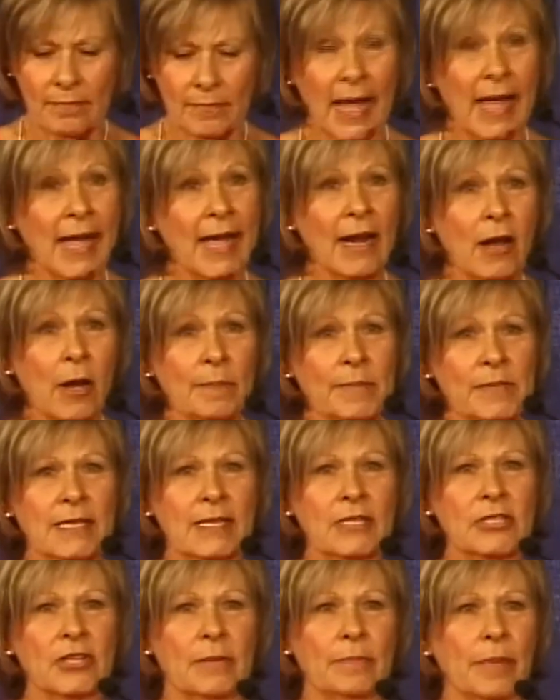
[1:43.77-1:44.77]
I had
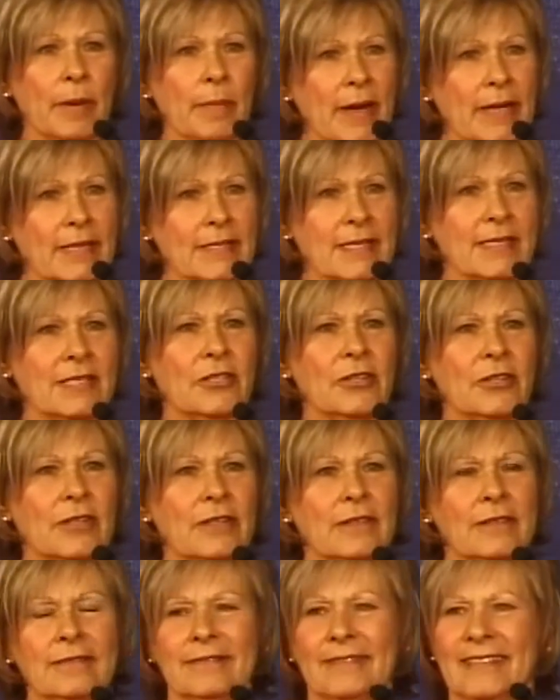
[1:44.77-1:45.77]
opposition, but my sister,
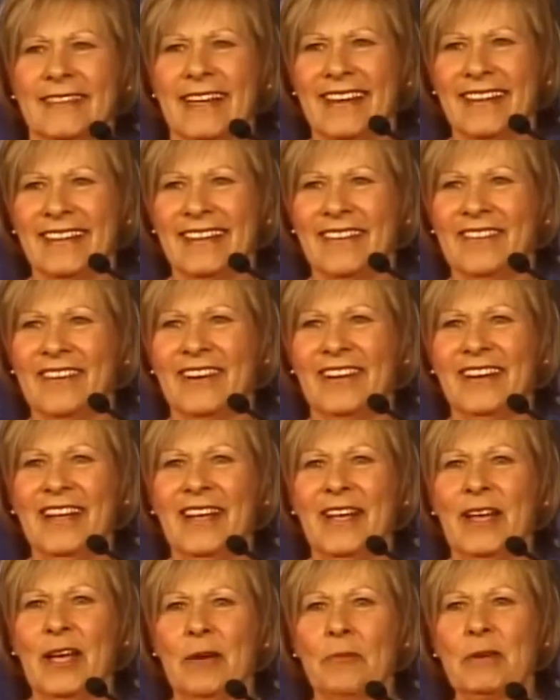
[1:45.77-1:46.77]
God love her,
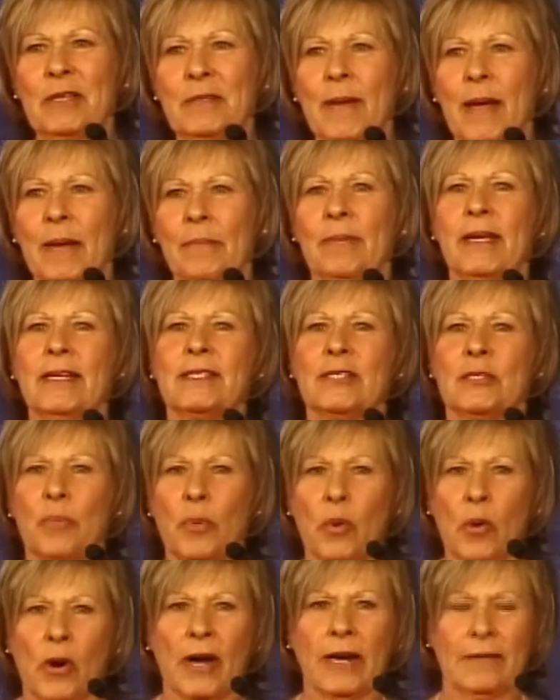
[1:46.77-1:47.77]
was my big
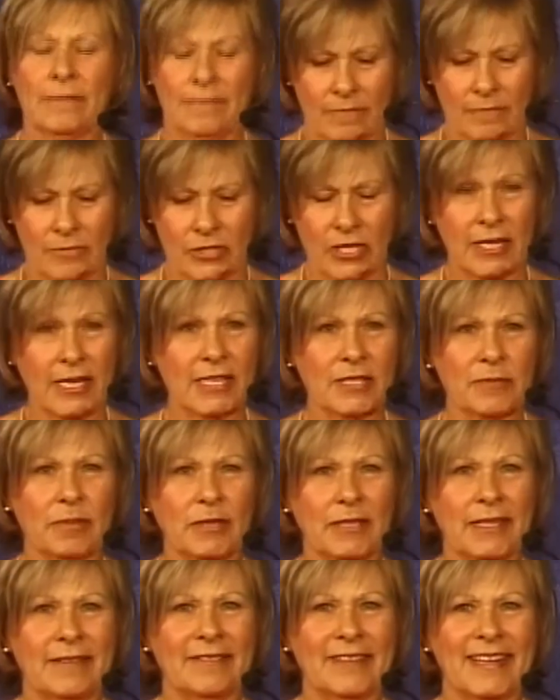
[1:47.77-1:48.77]
support. She does
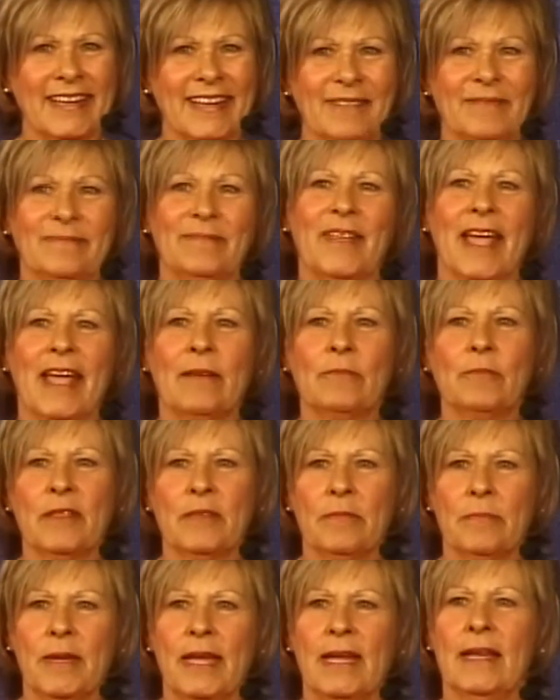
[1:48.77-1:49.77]
believe in it, and
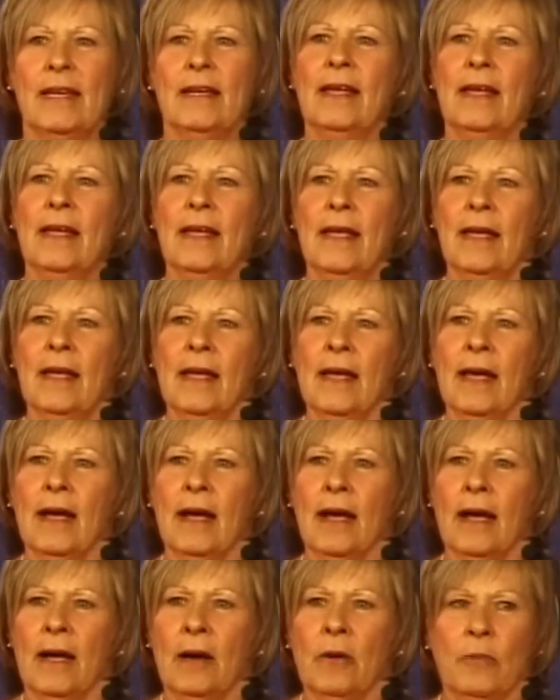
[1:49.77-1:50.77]
with me,
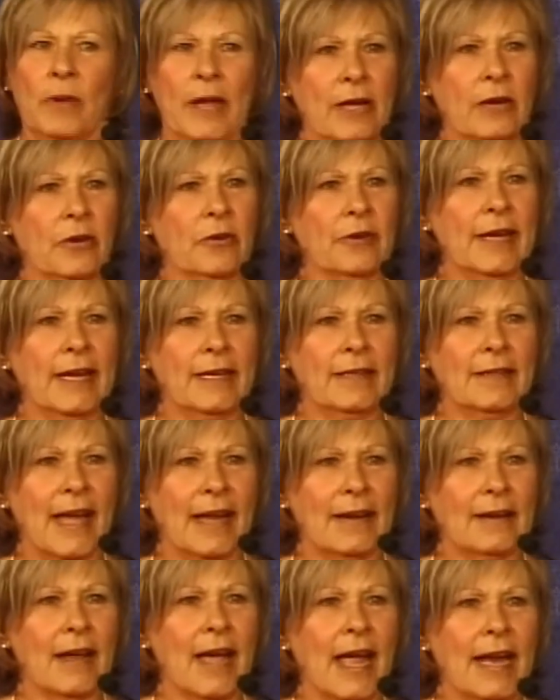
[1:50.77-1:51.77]
we agreed
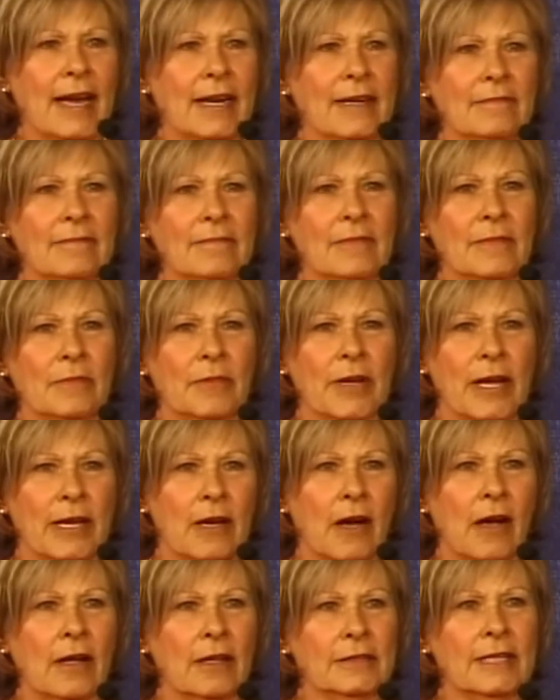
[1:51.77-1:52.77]
that night. We
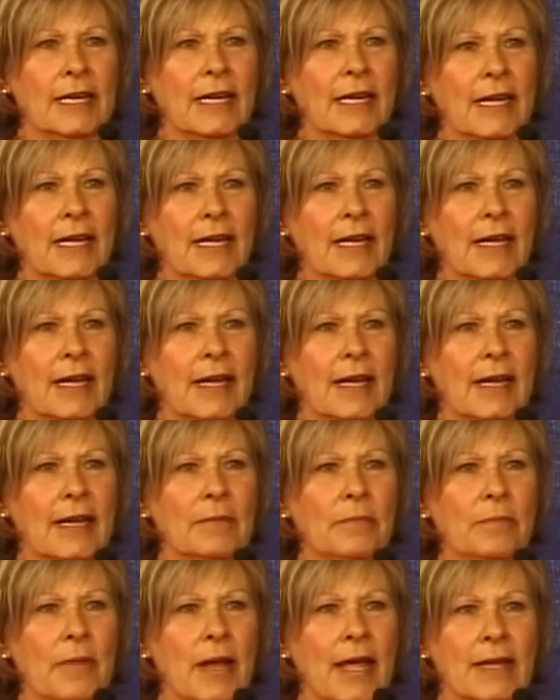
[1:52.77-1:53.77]
called
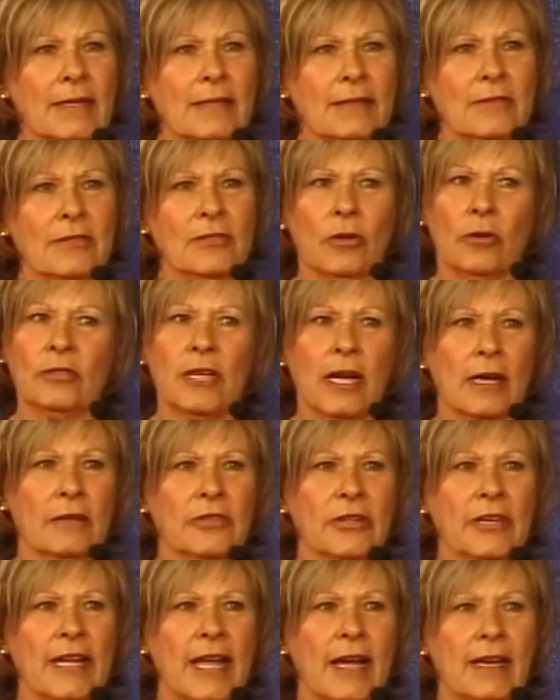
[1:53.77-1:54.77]
and told
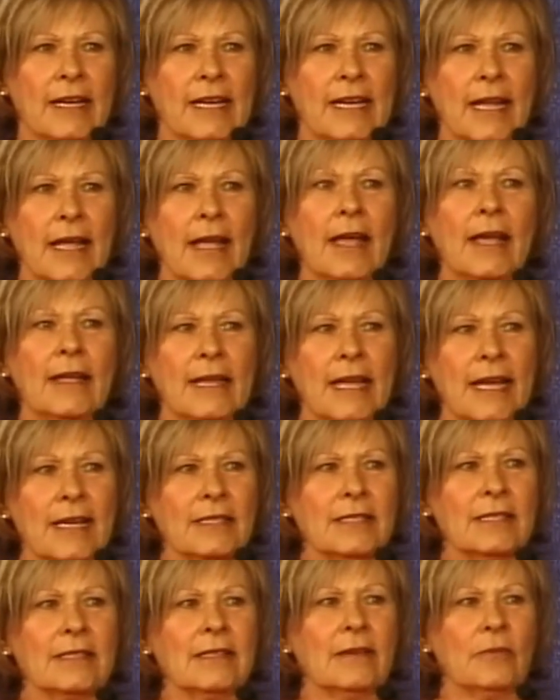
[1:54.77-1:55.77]
Dr. Kiani,
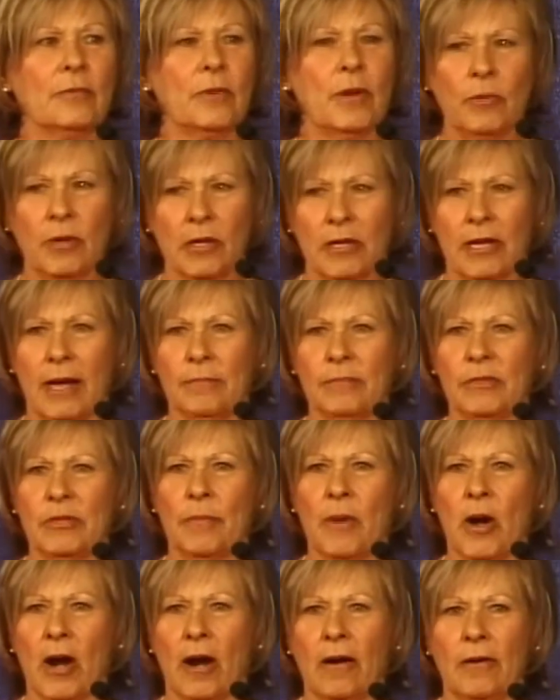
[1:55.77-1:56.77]
yes, we will come
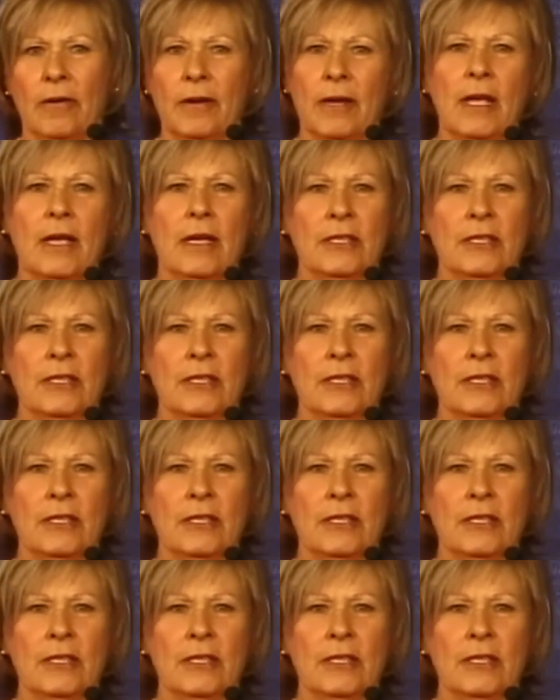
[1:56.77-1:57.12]
tomorrow.